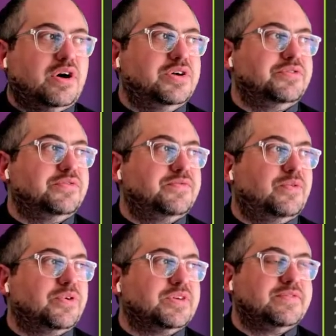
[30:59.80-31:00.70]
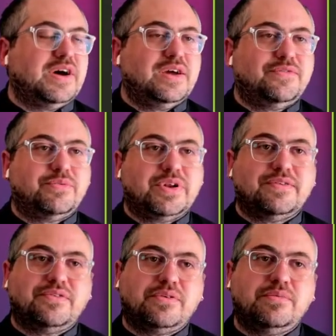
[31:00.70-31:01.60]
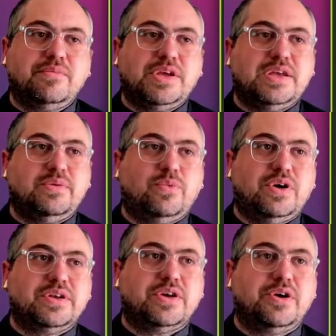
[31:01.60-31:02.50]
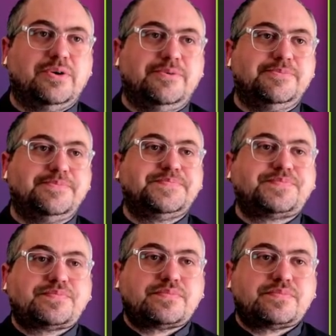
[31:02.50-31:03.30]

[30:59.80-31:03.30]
145 or whatever in one go.